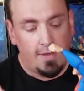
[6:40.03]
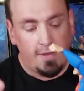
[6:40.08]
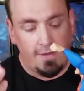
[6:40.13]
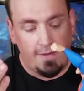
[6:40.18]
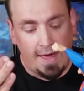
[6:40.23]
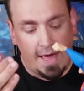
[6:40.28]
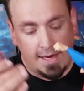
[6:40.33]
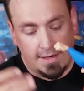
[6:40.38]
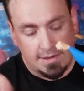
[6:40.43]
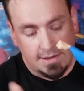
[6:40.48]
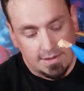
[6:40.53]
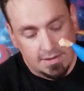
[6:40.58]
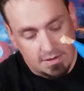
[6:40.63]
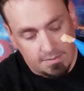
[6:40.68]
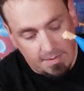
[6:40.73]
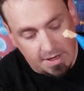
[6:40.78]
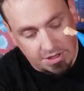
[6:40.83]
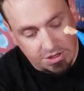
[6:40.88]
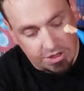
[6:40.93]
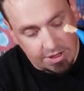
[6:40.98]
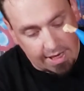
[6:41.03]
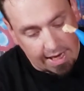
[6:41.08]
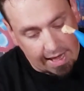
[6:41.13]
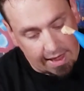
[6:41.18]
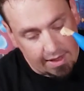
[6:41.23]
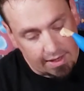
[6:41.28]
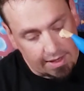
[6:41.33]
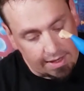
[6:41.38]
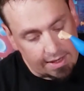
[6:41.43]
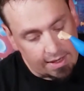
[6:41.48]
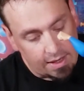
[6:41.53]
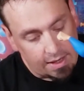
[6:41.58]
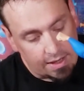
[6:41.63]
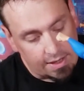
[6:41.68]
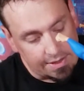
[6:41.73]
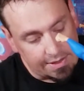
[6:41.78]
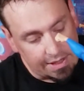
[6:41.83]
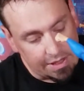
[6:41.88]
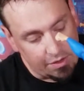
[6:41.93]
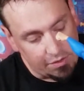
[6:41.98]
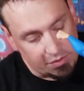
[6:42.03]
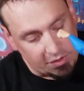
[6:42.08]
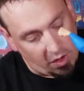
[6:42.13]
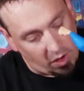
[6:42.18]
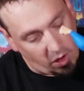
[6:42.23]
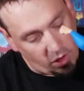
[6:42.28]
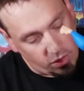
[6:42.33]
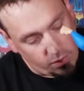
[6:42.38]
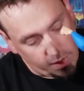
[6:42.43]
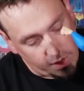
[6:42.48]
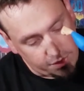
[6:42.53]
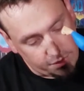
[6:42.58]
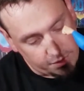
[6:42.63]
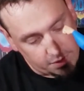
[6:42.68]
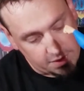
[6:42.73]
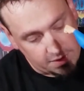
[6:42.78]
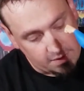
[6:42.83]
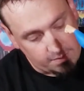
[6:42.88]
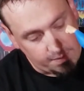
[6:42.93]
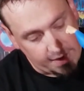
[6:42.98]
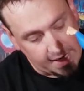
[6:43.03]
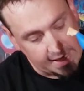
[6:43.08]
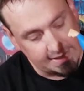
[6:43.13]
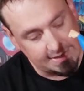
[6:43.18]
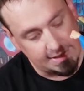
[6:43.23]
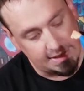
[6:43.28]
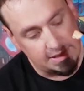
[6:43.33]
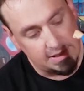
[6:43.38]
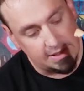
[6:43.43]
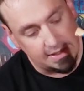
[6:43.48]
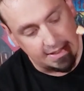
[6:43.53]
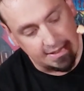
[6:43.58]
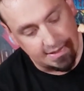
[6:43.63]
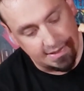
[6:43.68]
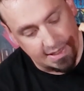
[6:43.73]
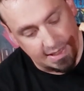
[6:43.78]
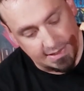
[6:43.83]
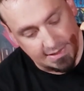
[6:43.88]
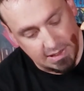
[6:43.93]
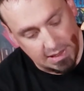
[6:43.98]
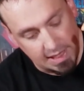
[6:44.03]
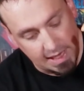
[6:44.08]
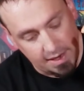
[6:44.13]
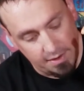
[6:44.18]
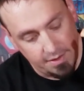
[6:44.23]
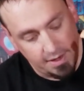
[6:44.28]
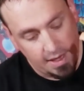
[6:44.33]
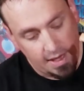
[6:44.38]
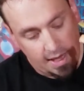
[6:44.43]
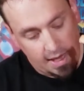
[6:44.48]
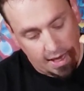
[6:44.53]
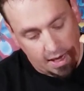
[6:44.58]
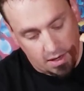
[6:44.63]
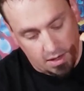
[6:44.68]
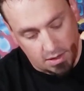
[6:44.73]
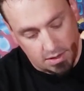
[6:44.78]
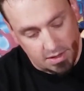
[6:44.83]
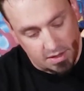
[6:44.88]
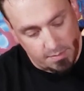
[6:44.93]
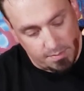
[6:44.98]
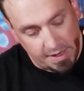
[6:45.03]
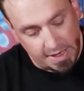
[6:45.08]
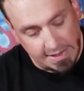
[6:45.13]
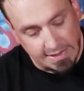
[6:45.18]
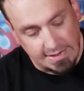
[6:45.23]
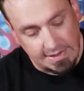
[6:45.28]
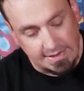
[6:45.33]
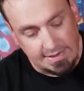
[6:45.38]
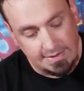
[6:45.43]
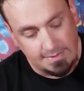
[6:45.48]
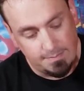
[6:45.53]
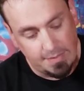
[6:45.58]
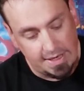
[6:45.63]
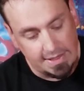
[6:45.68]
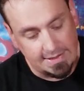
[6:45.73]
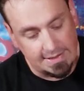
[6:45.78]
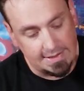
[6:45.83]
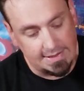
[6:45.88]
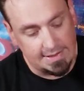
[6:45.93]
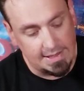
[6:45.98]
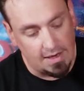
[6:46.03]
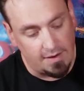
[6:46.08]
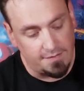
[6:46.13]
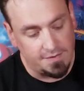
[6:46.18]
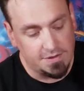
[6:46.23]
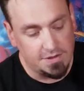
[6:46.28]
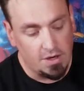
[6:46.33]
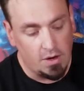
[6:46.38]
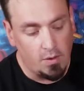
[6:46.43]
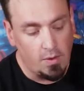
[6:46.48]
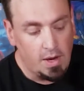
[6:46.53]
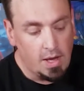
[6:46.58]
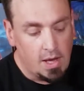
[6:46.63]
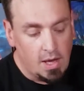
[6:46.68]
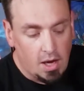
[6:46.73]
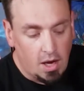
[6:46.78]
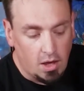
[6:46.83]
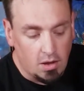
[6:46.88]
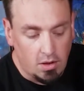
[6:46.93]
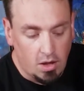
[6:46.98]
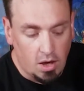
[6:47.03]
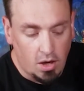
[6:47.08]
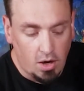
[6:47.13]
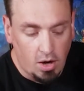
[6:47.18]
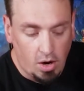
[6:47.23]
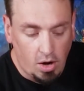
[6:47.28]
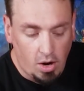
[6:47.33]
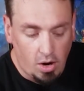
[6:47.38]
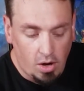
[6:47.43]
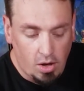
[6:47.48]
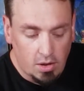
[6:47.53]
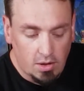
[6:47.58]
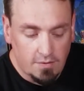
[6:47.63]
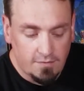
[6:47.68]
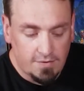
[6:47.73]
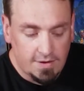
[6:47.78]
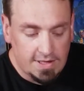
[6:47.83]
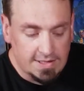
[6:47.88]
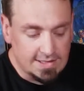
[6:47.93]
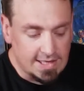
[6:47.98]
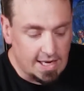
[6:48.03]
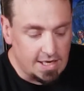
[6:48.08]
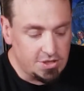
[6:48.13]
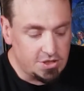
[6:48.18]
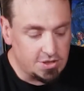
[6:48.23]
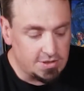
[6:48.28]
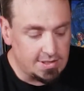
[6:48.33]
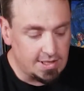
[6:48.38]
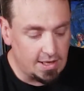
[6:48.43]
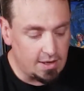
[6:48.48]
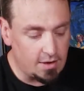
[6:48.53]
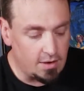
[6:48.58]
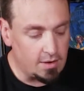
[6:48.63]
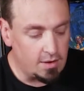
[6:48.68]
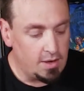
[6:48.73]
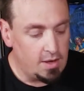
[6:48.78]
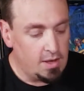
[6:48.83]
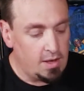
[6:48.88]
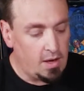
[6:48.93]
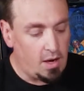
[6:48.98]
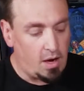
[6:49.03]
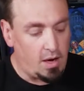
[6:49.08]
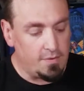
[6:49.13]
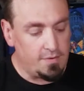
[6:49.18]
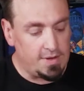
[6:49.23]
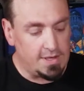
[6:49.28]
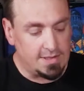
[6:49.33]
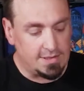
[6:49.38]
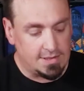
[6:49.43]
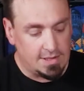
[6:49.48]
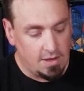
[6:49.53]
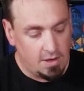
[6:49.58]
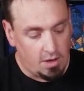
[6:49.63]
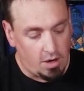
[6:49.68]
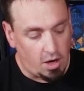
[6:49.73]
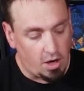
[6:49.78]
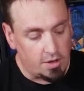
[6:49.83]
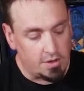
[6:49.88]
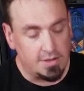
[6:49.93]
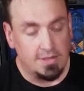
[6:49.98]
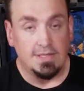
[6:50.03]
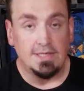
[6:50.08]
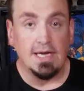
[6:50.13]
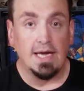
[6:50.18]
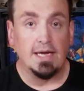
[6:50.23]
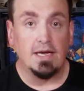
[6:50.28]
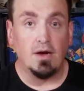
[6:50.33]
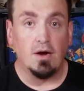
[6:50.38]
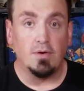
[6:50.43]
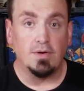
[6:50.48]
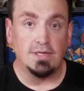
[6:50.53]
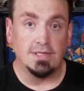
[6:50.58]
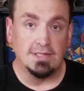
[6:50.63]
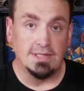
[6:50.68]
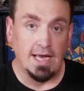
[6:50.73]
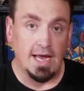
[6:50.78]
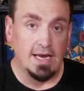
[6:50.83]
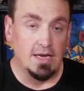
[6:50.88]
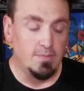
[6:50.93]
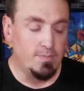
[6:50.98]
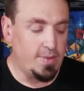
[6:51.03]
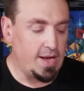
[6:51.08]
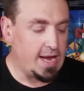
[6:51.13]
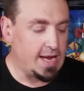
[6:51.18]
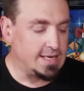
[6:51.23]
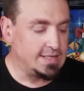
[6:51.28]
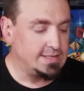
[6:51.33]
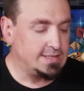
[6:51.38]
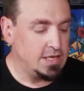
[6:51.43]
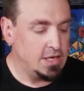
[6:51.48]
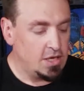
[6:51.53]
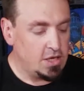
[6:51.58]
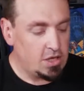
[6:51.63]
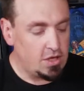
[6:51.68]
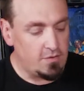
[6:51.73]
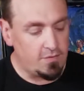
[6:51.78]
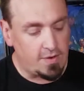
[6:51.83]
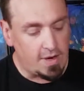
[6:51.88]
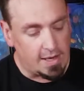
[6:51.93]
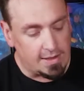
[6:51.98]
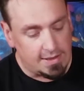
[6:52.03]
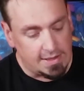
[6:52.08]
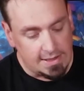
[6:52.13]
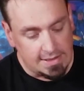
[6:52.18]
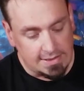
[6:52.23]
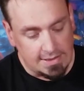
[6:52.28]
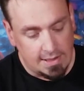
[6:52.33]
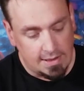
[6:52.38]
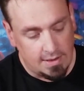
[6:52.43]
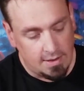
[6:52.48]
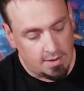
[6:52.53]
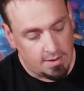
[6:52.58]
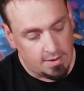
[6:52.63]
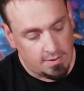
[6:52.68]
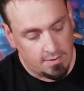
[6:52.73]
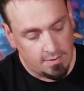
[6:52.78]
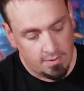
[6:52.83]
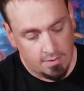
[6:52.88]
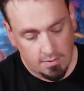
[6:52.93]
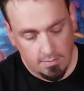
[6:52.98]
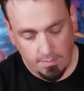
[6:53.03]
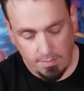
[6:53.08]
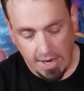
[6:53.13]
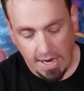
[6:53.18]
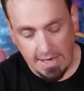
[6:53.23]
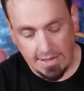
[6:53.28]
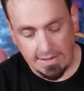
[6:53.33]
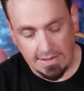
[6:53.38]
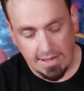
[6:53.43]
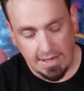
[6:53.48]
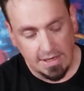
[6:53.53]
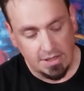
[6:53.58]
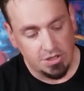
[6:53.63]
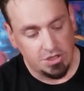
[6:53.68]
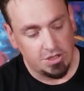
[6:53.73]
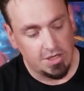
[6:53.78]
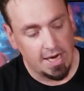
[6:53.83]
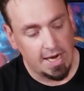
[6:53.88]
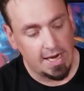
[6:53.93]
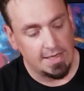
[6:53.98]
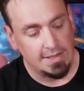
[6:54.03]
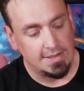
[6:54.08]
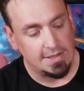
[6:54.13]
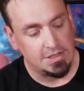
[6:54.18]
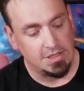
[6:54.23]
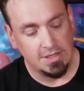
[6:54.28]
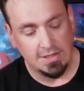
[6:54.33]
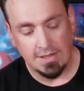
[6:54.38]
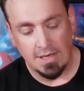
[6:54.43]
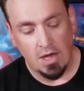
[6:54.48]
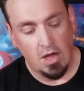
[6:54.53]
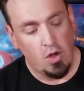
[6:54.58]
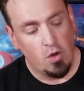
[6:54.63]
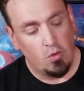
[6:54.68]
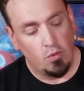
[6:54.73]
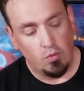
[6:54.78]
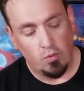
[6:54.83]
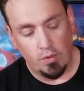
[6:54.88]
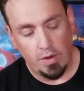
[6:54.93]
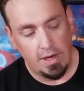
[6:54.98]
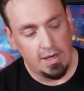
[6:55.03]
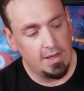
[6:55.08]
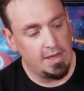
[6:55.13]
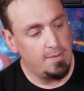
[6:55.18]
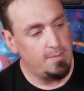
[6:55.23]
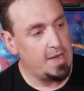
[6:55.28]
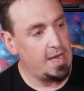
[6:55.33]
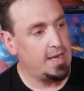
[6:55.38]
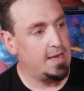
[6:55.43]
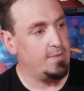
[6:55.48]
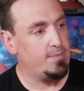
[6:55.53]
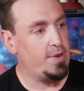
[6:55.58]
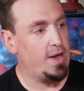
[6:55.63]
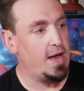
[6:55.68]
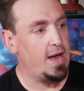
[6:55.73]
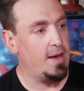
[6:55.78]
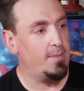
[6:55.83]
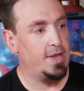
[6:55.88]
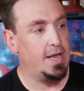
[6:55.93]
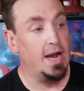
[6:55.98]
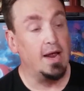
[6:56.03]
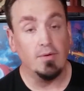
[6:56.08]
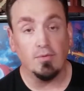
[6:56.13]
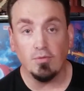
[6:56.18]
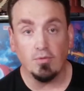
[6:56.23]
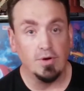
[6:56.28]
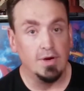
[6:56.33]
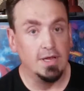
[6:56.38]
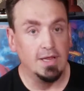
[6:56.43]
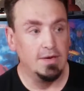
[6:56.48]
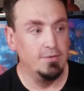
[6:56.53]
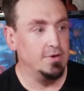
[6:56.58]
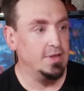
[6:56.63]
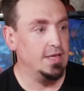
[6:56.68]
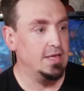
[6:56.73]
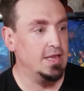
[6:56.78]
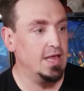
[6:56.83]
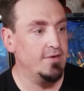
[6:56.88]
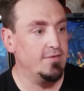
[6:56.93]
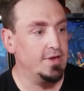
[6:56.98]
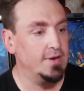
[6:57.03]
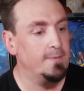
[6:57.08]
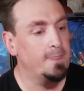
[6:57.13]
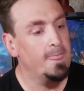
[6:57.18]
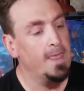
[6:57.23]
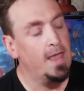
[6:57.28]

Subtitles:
That dimensionality continues all the way through to the base into this dust cloud and onto the base itself. So along all of these edges here on this Art Deco designed base, you've got these painted in shades that just really make it pop, and I really, really love it.